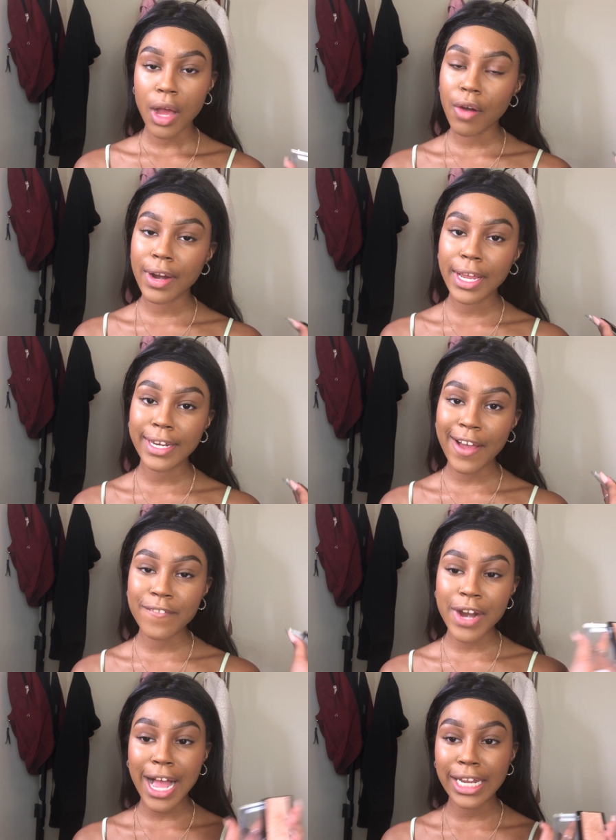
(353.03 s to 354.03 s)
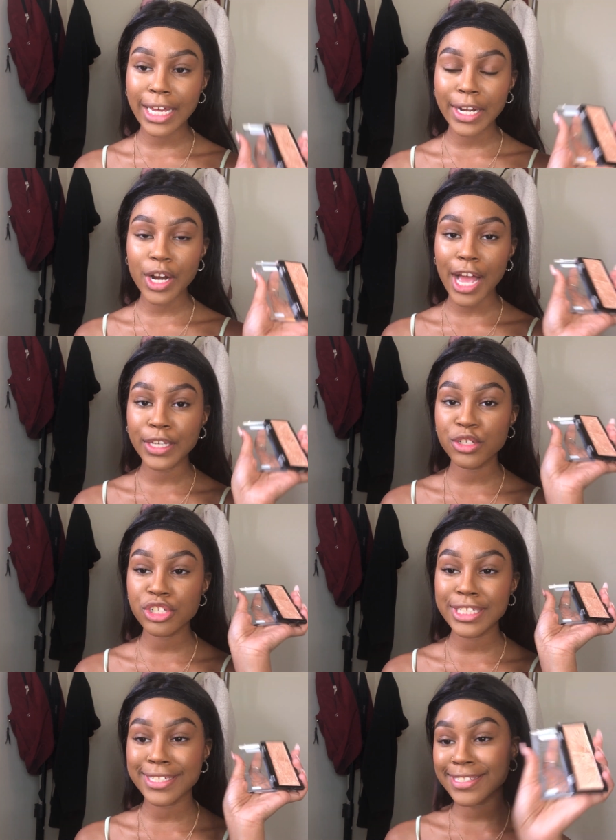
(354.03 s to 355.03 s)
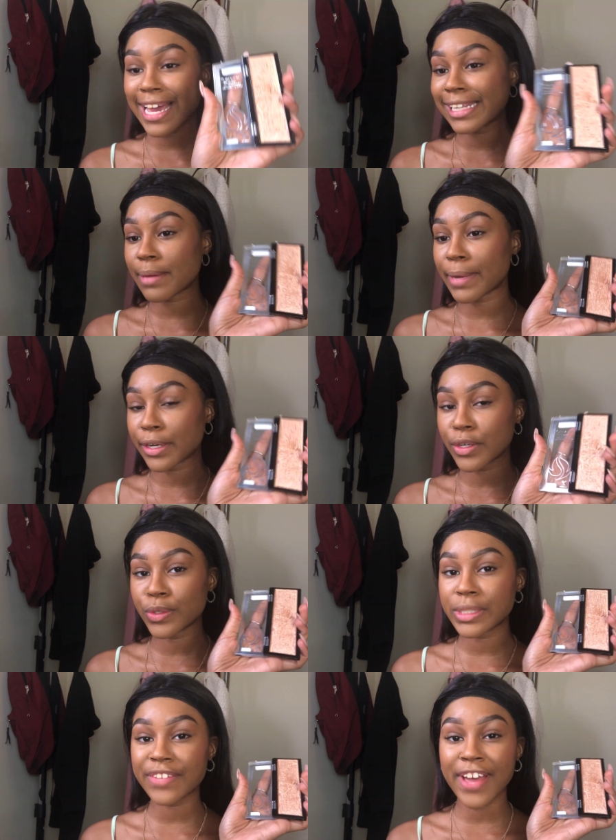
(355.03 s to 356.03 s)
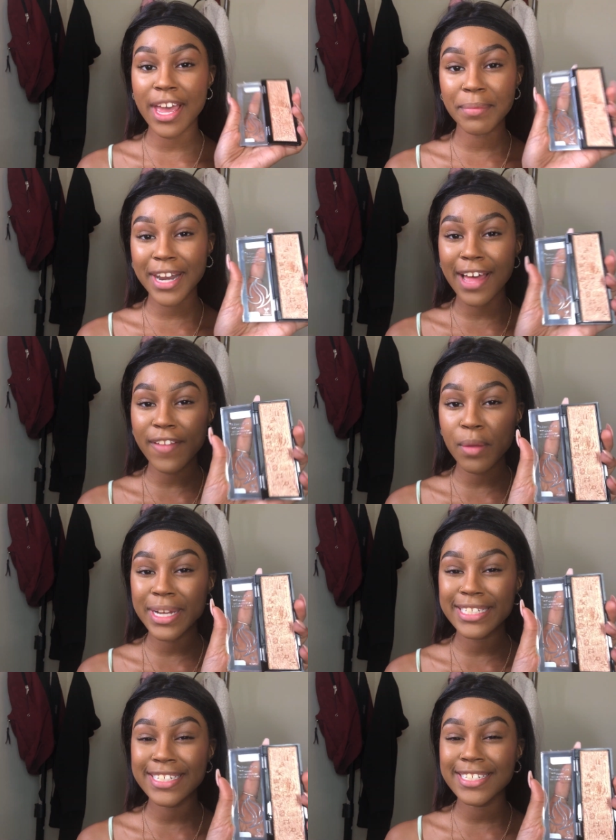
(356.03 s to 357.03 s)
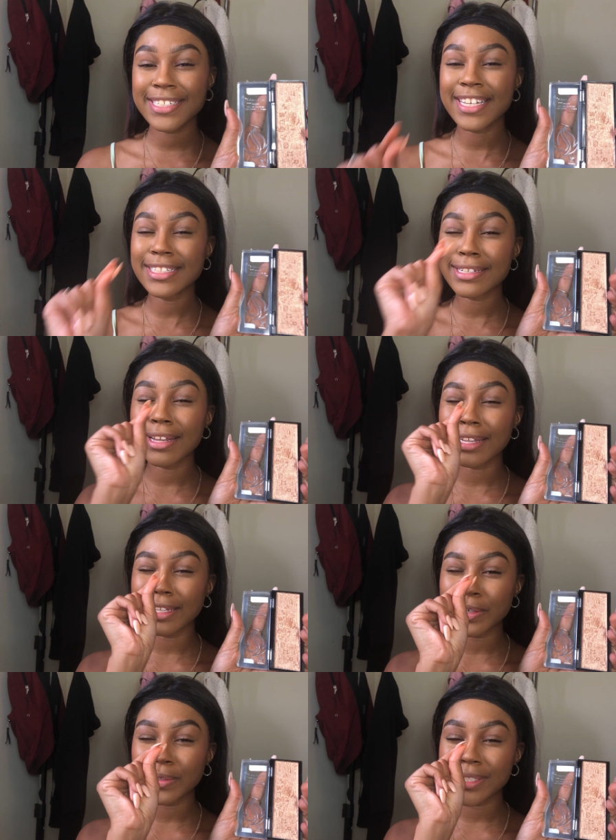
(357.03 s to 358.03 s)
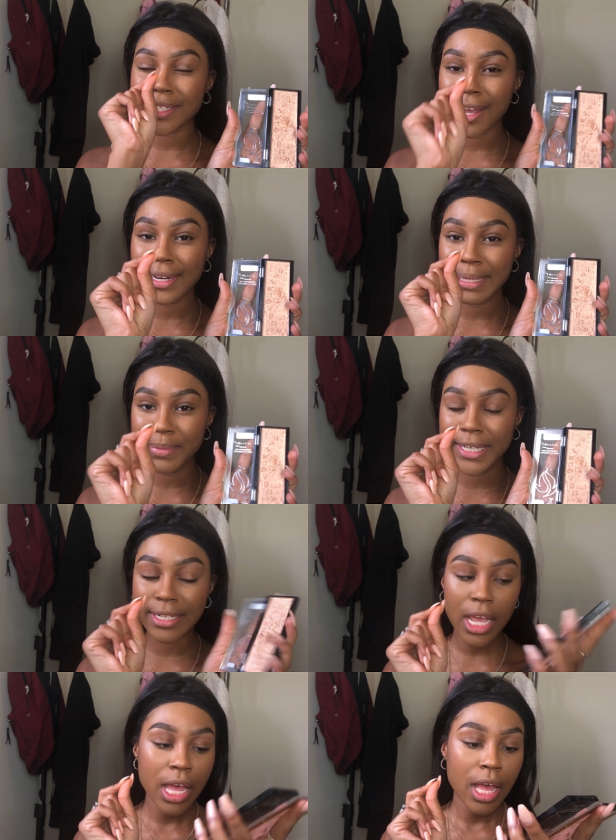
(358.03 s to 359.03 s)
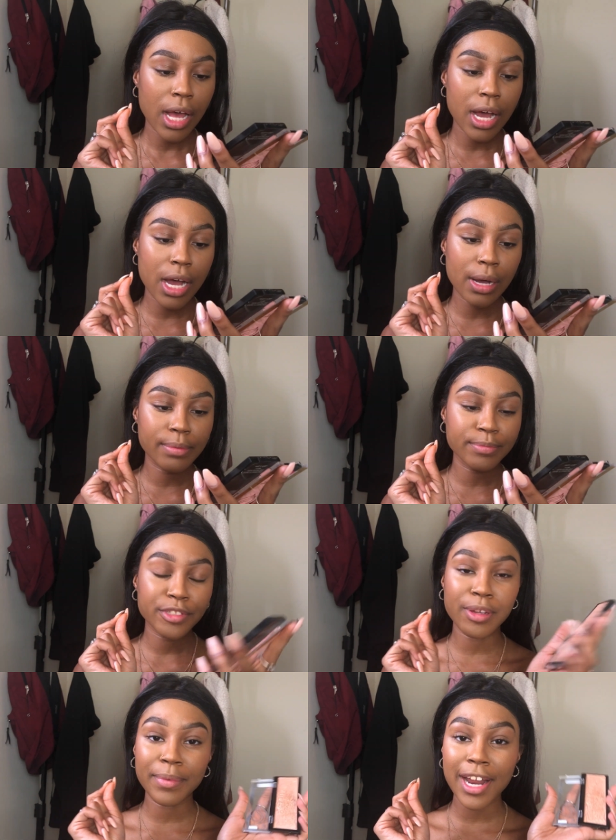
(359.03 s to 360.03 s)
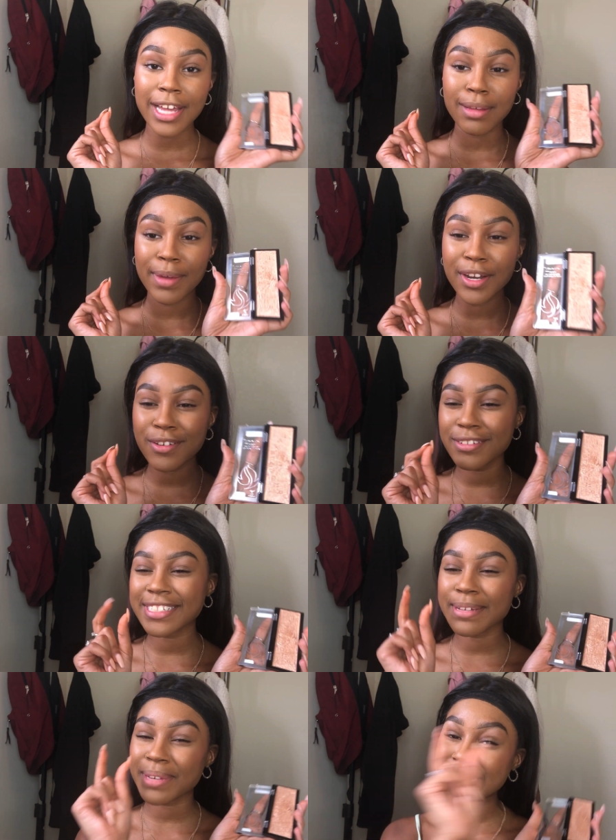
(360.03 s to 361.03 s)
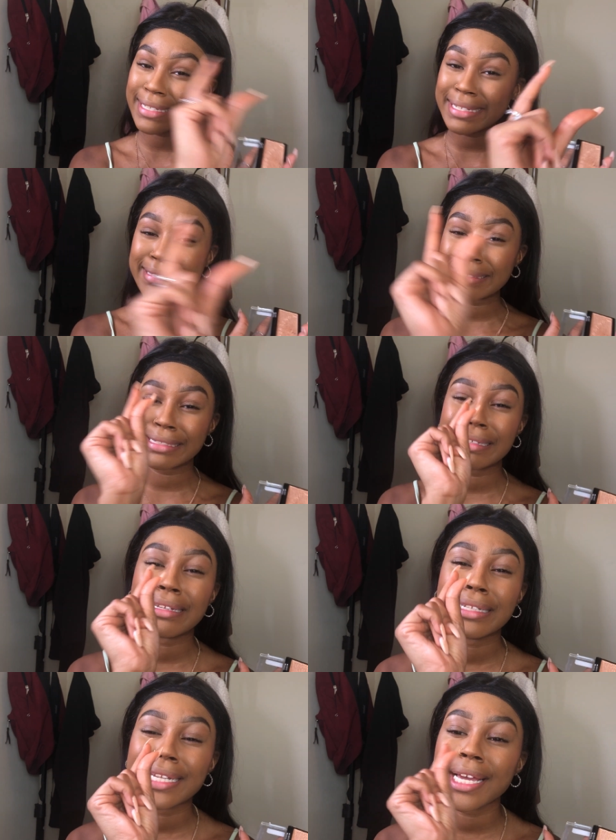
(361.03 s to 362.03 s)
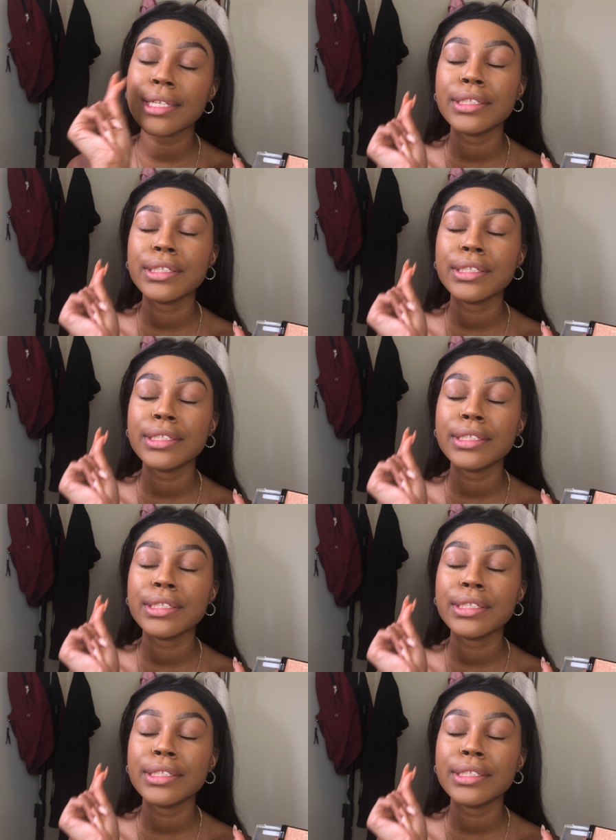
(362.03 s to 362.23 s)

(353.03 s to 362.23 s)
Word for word: All right, now for highlighter, I usually just highlight my nose. If I am gonna highlight on my cheeks, it's a little tiny bit. Um, so I'm gonna highlight my nose and my cheeks just a, like